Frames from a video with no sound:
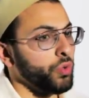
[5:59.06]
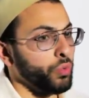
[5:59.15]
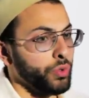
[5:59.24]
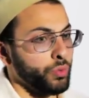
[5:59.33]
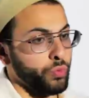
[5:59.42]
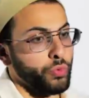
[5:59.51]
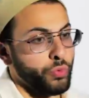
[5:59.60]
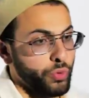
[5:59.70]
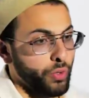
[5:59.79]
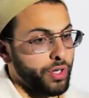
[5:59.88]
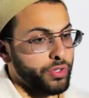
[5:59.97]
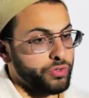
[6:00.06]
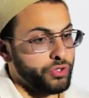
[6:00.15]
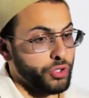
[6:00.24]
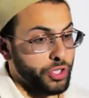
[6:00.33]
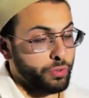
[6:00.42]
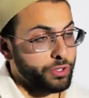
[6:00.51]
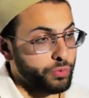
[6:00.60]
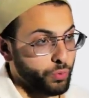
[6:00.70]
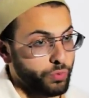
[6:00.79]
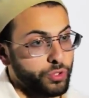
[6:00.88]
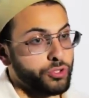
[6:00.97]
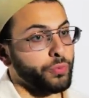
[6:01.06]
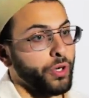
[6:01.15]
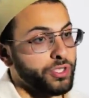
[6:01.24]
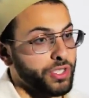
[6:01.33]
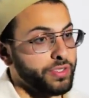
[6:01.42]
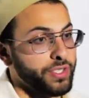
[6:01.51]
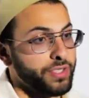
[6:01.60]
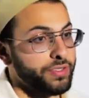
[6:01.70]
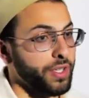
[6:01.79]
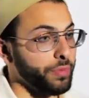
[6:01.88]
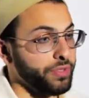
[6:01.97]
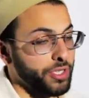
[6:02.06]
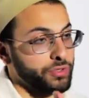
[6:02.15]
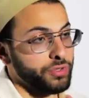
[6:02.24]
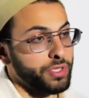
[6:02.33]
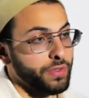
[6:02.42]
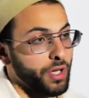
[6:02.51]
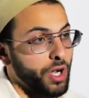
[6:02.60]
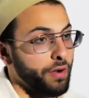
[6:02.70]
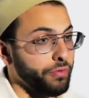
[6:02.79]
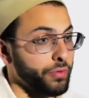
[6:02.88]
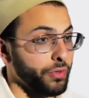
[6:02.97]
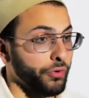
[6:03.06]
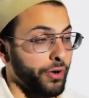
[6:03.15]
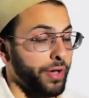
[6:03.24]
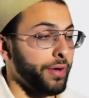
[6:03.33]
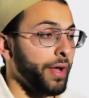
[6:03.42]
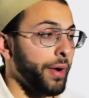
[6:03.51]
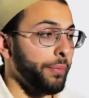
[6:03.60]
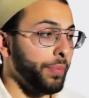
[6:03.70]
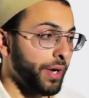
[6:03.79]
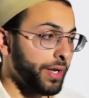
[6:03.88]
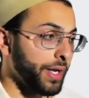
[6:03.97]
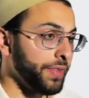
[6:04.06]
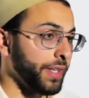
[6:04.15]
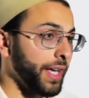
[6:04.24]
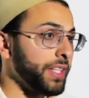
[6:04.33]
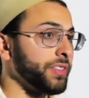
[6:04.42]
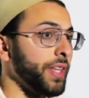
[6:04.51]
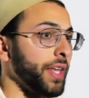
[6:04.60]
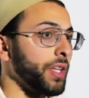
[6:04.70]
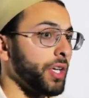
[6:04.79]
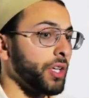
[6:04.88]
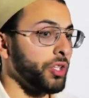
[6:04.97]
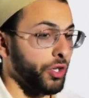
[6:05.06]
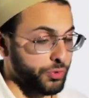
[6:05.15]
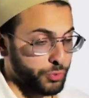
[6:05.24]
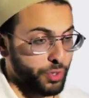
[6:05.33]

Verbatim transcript: we we want to hear what your project is and potentially offer you a grant. But in the case that you know, because